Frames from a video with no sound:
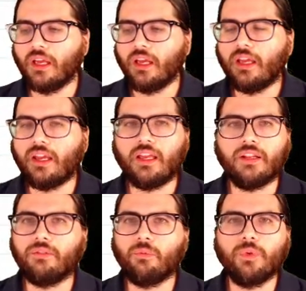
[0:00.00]

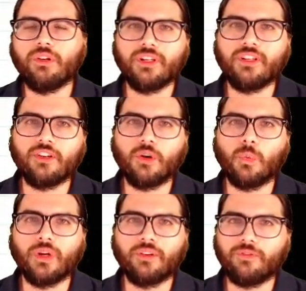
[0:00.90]
and we don't need to know
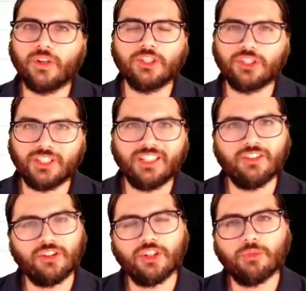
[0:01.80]
what a function is at
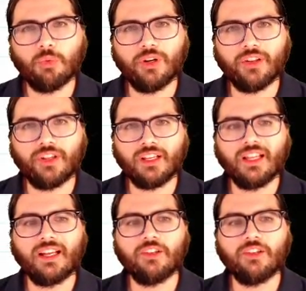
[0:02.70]
this point in the class,